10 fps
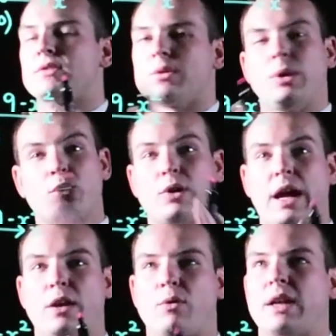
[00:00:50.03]
so we
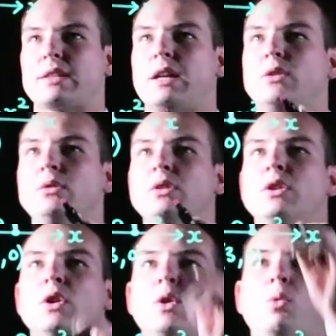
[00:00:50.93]
create a rectangle,
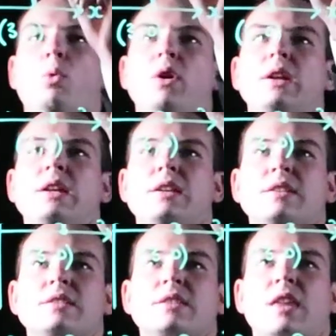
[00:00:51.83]
what
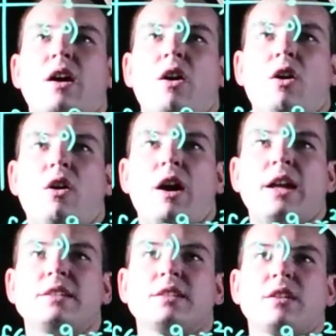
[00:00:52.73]
is the
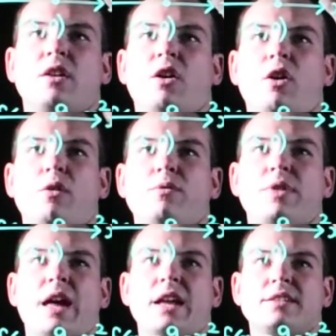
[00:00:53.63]
height of
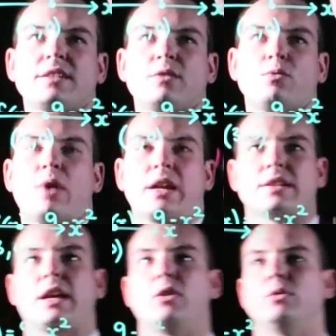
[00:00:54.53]
that
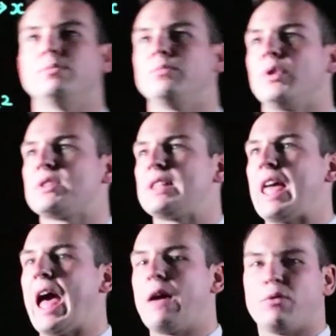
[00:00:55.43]
rectangle? What's
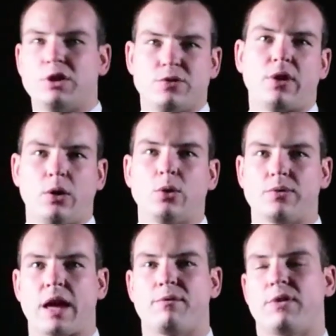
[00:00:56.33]
the average value of
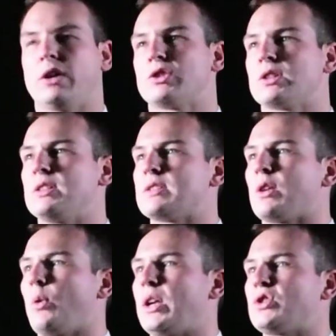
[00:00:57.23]
that function is the
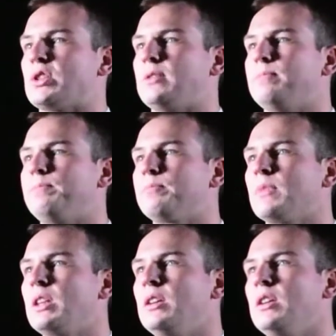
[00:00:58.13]
question.
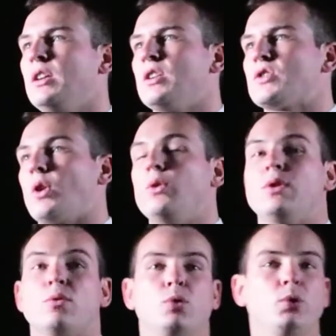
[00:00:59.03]
So
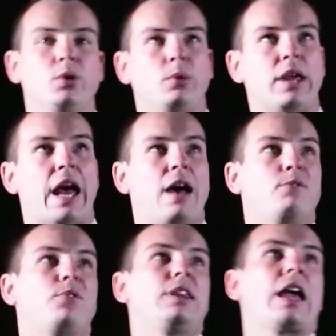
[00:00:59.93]
the rule that we have
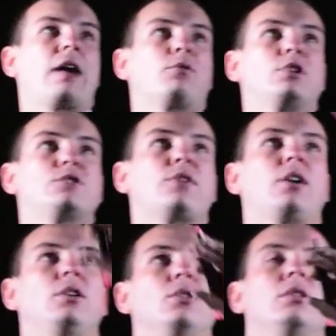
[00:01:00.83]
for the average
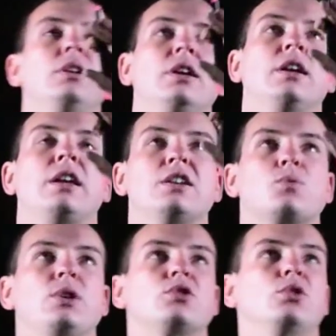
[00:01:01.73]
value is
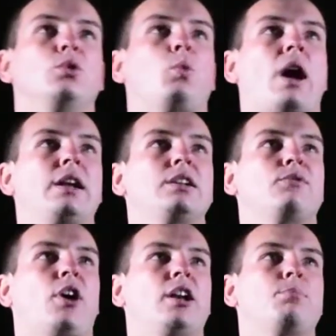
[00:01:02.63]
we do 1
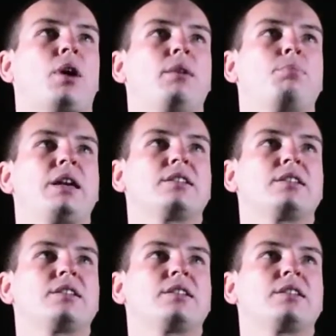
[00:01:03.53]
divided by b